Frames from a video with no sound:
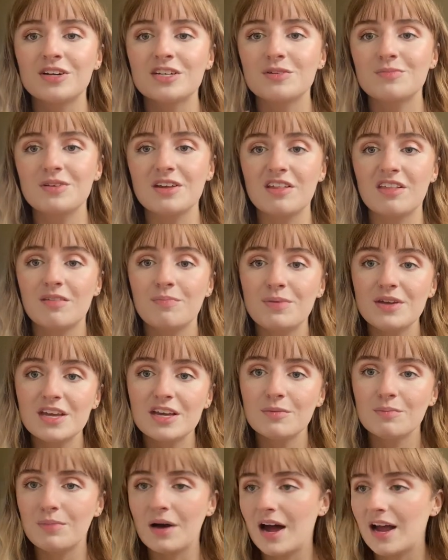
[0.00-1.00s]
to be
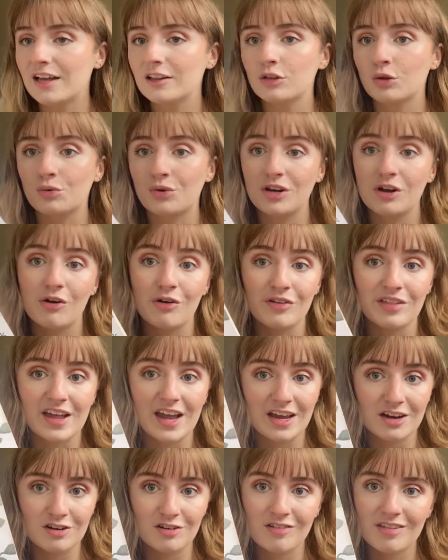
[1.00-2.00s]
Speak by Laurie Halse
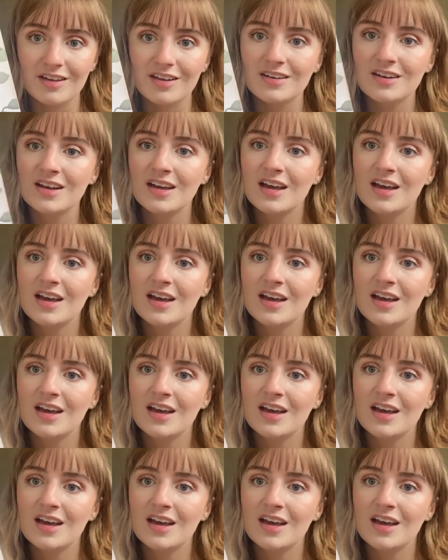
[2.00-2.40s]
Anderson.